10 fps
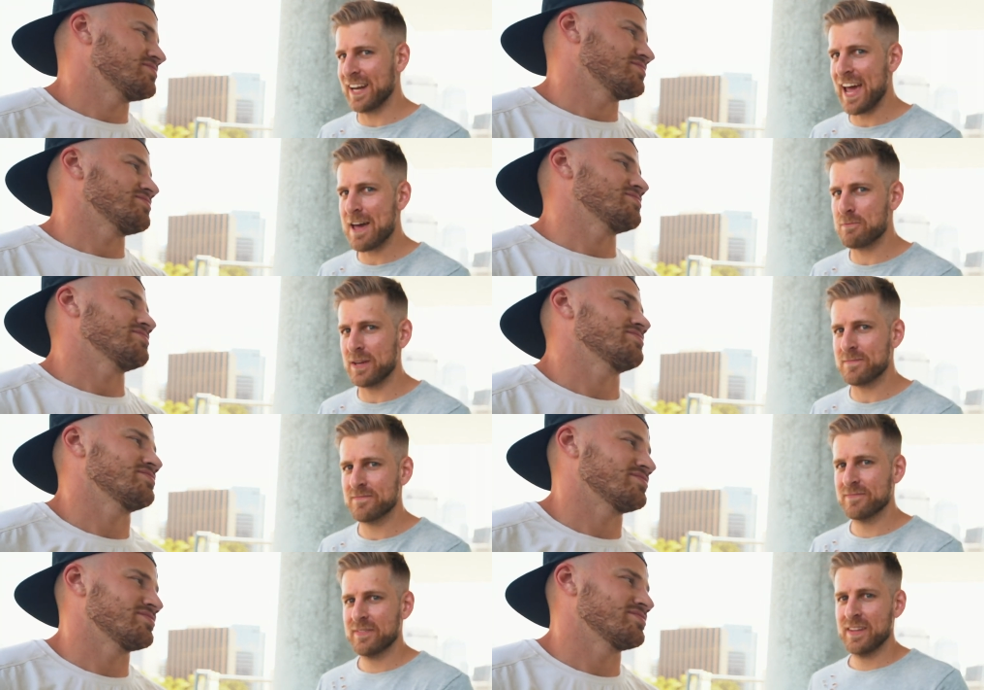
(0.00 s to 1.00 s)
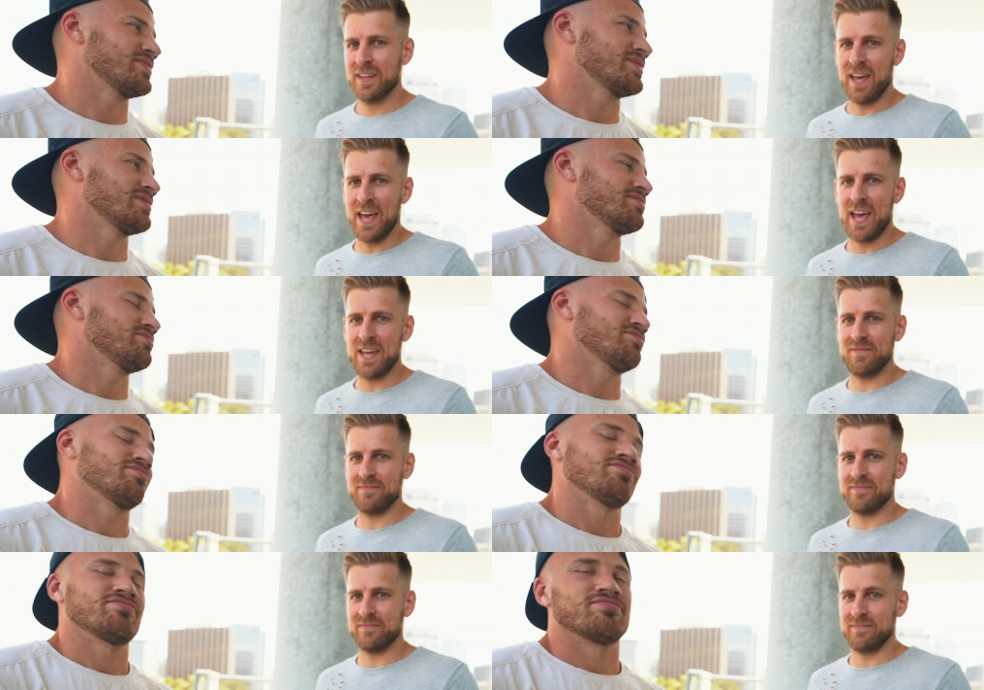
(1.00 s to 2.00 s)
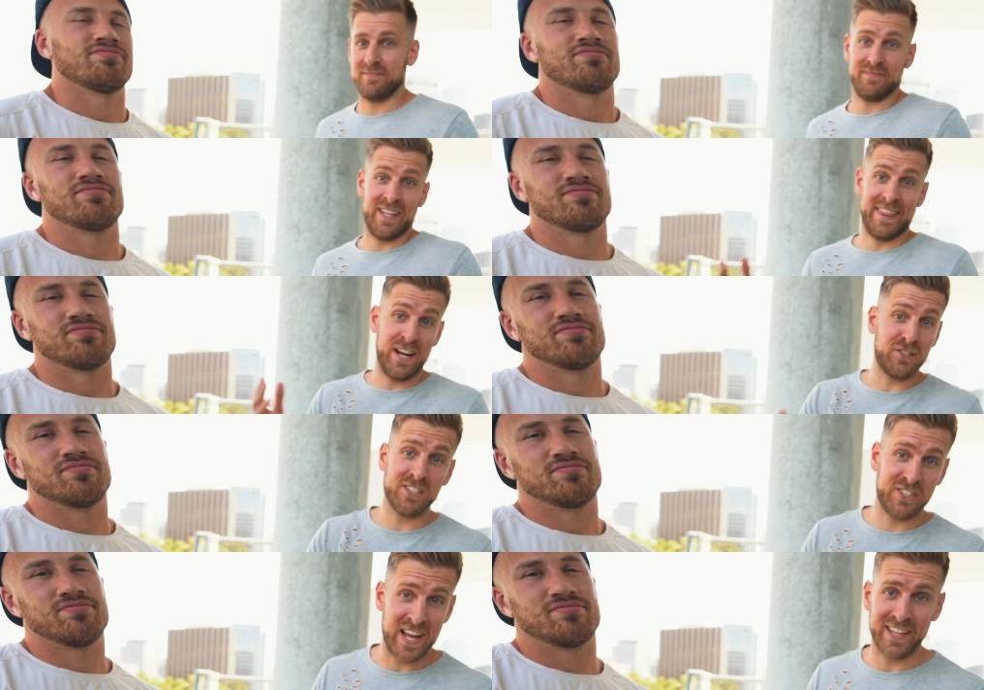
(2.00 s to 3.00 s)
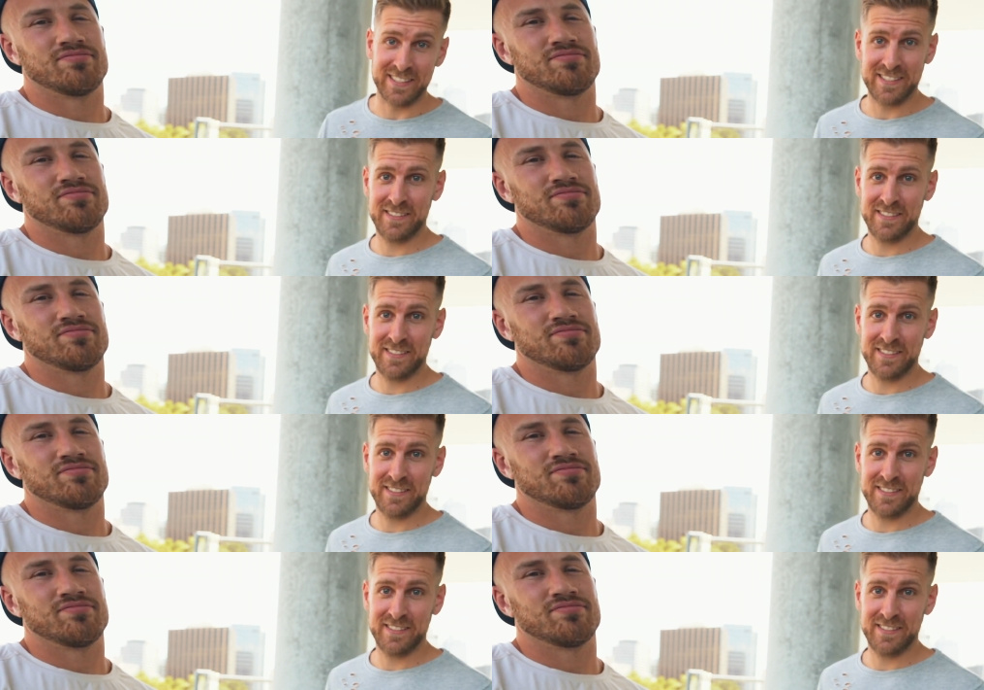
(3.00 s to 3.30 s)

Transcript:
Speaker 1: to happen?" And they're just jealous.